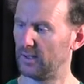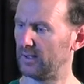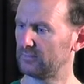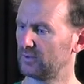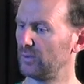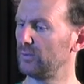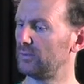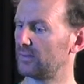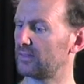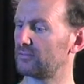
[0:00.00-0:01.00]
2 to
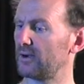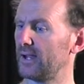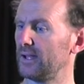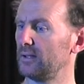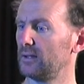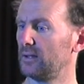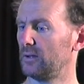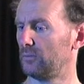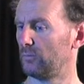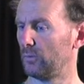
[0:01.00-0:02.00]
3
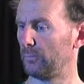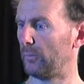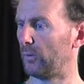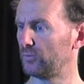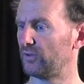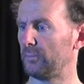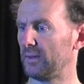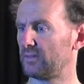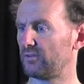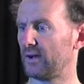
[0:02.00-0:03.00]
will also be
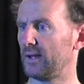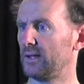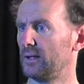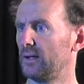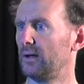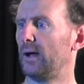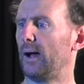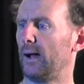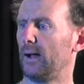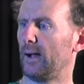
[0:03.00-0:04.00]
3
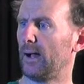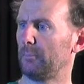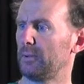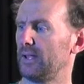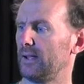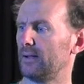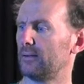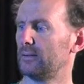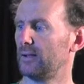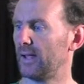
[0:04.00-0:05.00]
up here
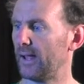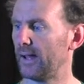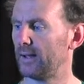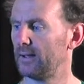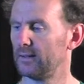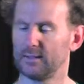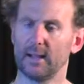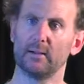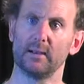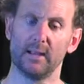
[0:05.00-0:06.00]
and
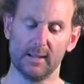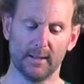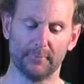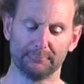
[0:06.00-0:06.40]
down here.